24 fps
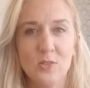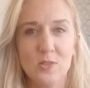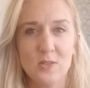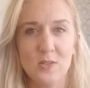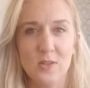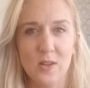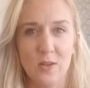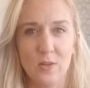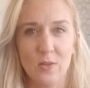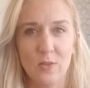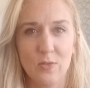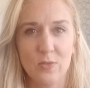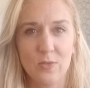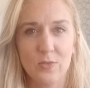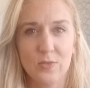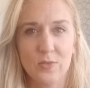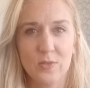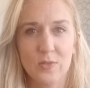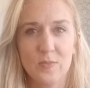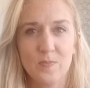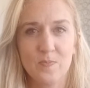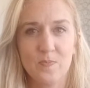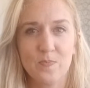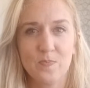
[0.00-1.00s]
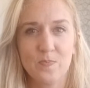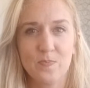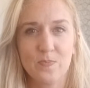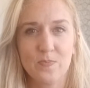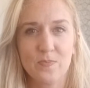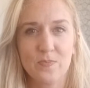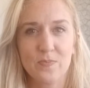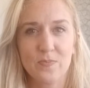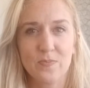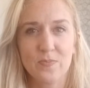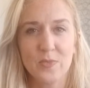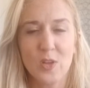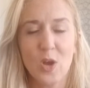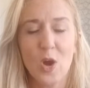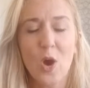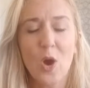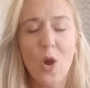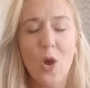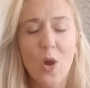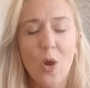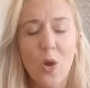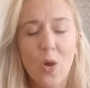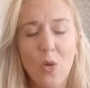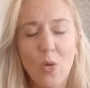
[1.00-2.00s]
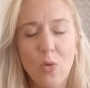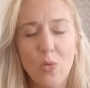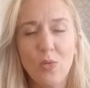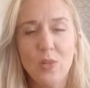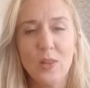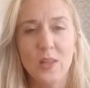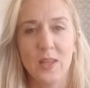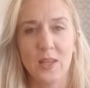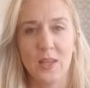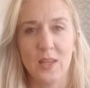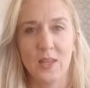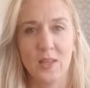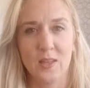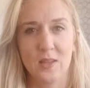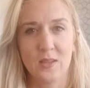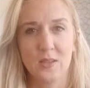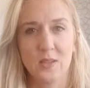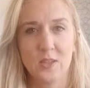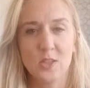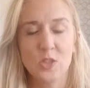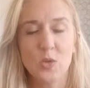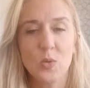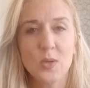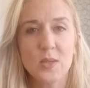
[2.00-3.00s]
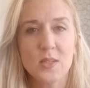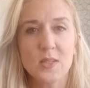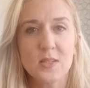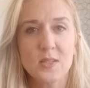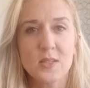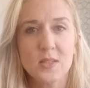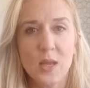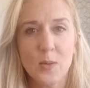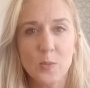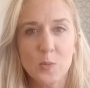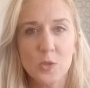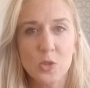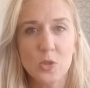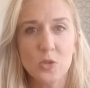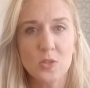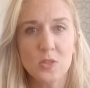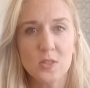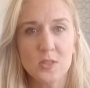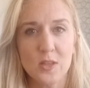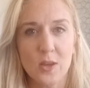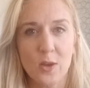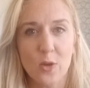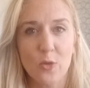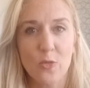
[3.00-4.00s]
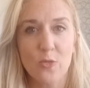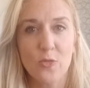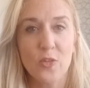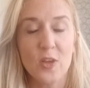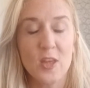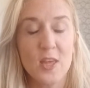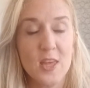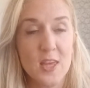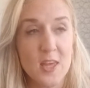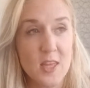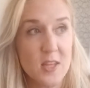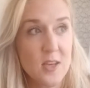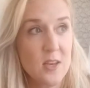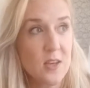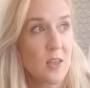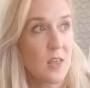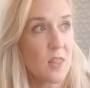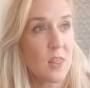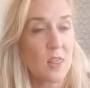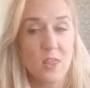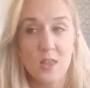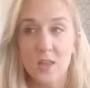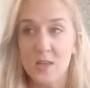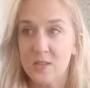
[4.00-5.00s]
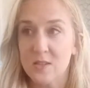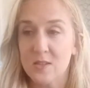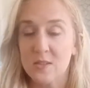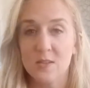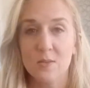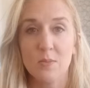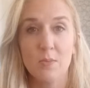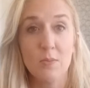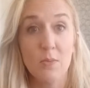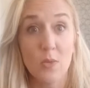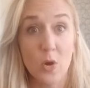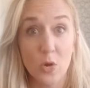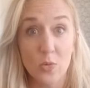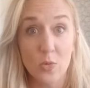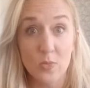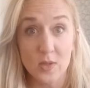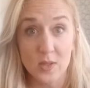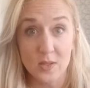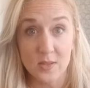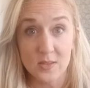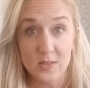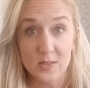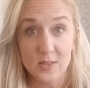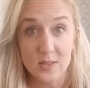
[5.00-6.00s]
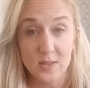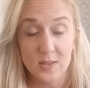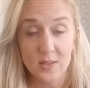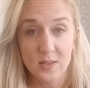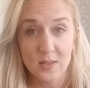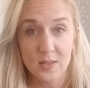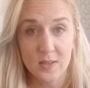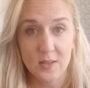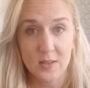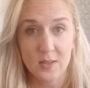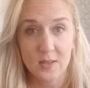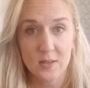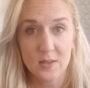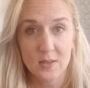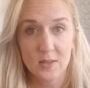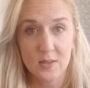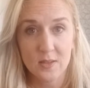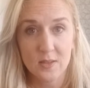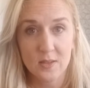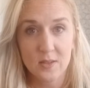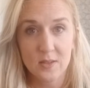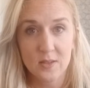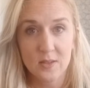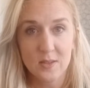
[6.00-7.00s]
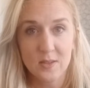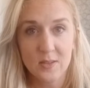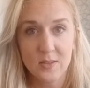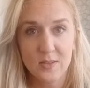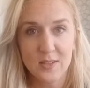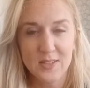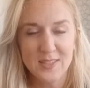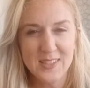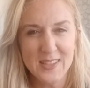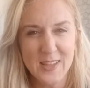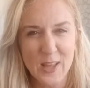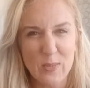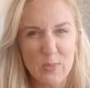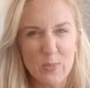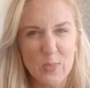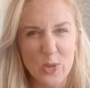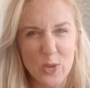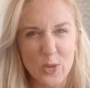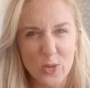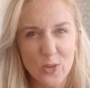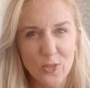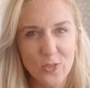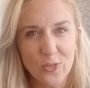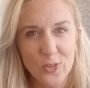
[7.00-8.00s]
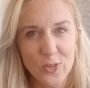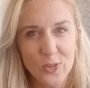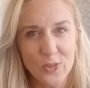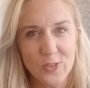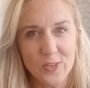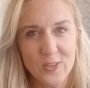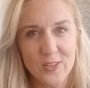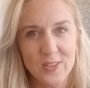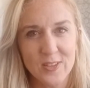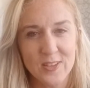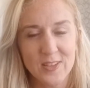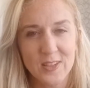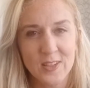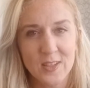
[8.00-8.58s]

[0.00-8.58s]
yourself wholly, to accept yourself in this moment. Isn't that beautiful?